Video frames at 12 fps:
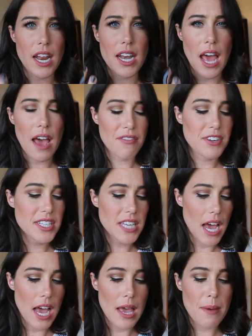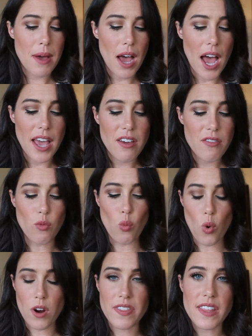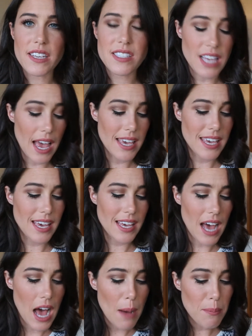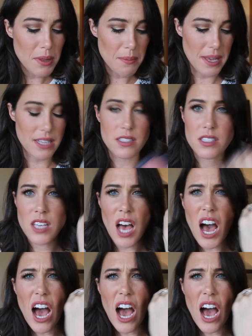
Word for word: And every time I have worn this, I get compliments.